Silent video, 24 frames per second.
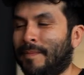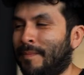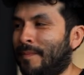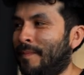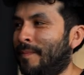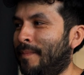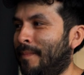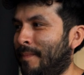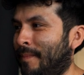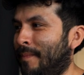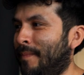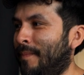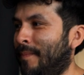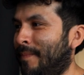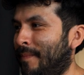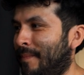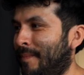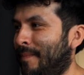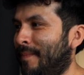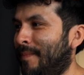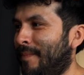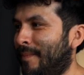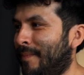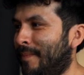
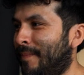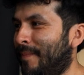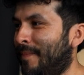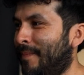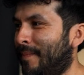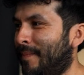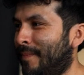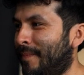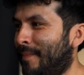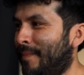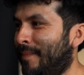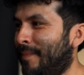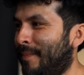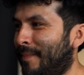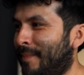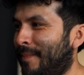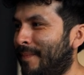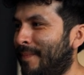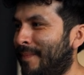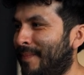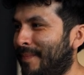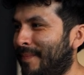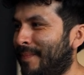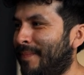
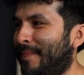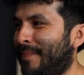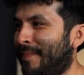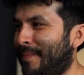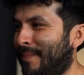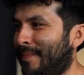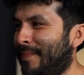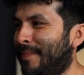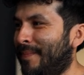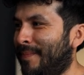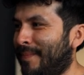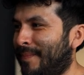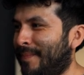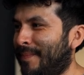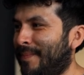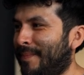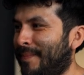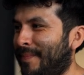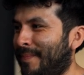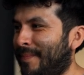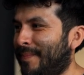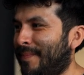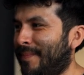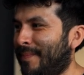
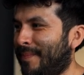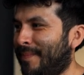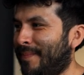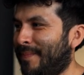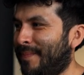(not speaking)